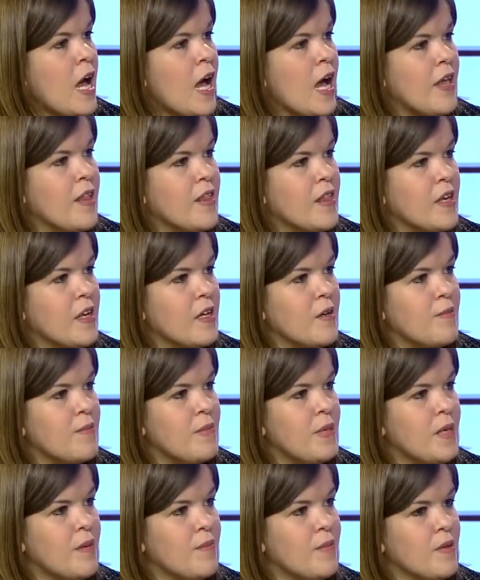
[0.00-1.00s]
I think
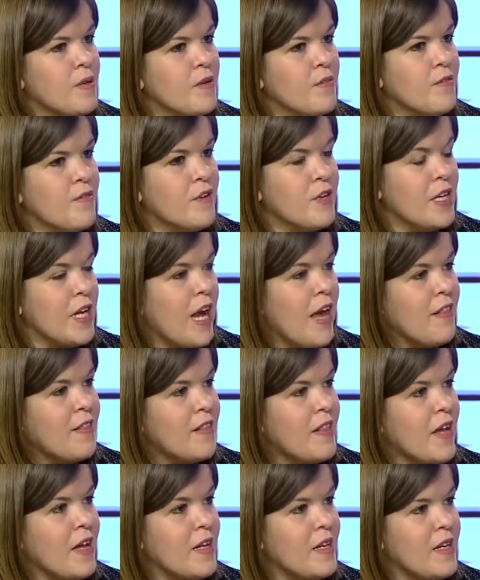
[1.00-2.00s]
people forget
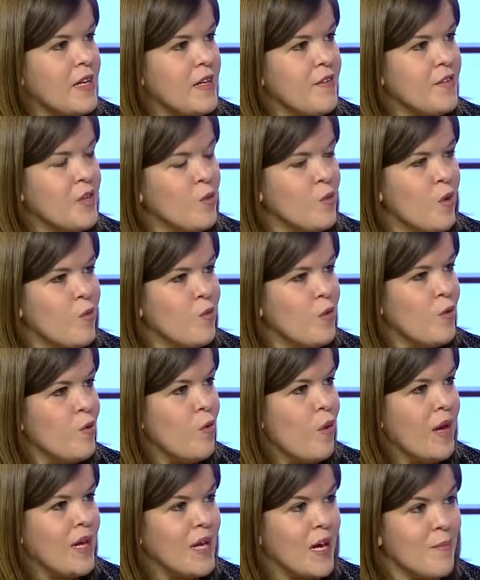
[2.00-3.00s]
that even when we
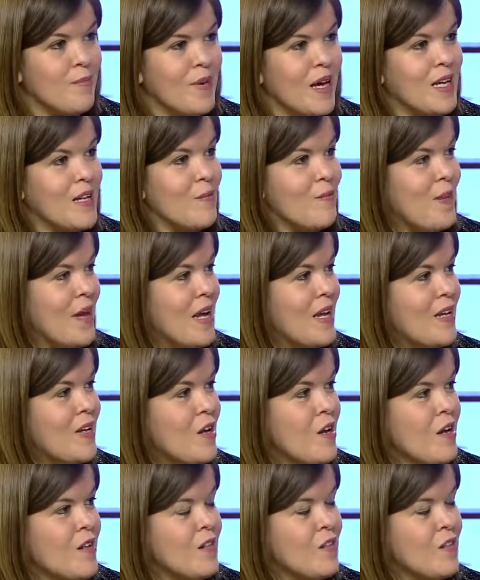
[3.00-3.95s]
wake up out of bed,